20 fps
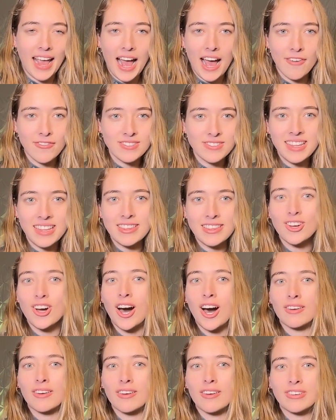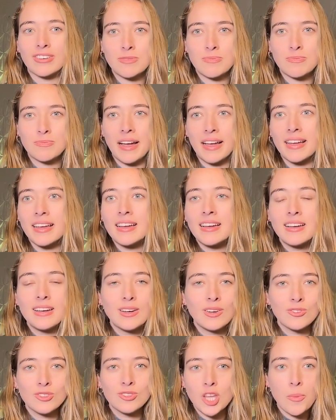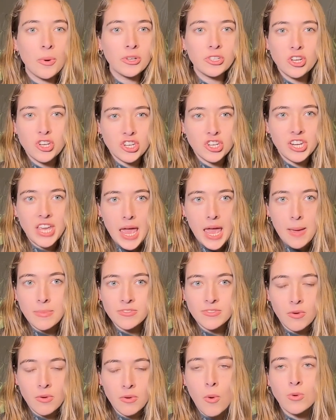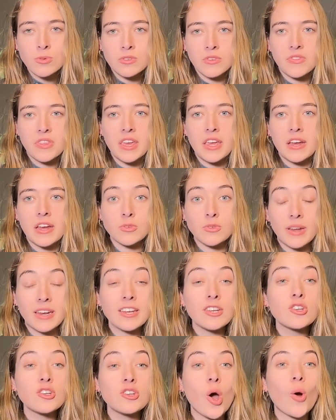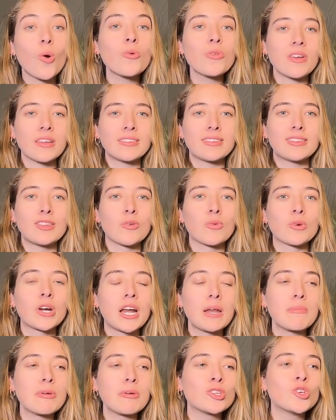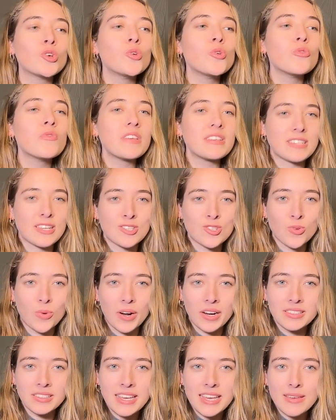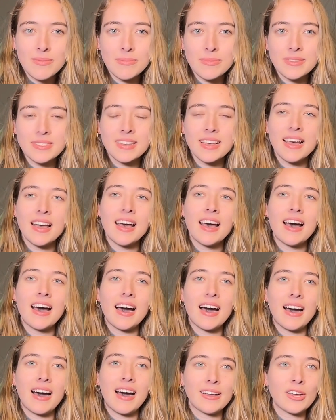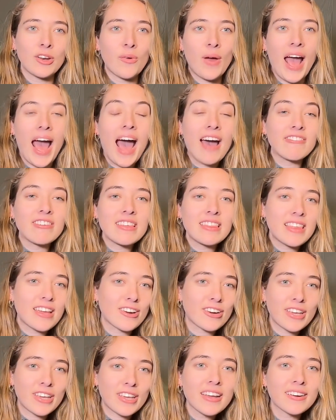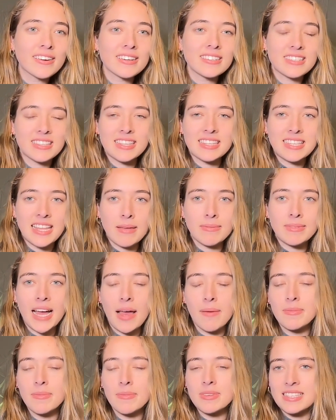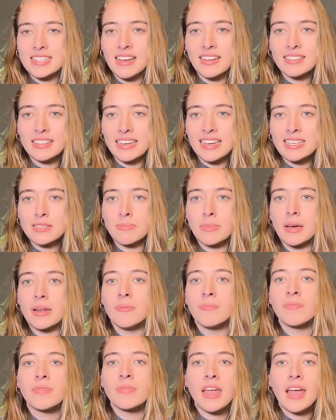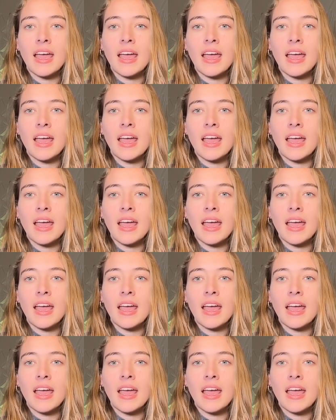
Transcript: the Cavs led the conference by double-digit games for most of the year. So I didn't know that there were going to be 2 of these historic teams, having their years at the same time as the Celtics, but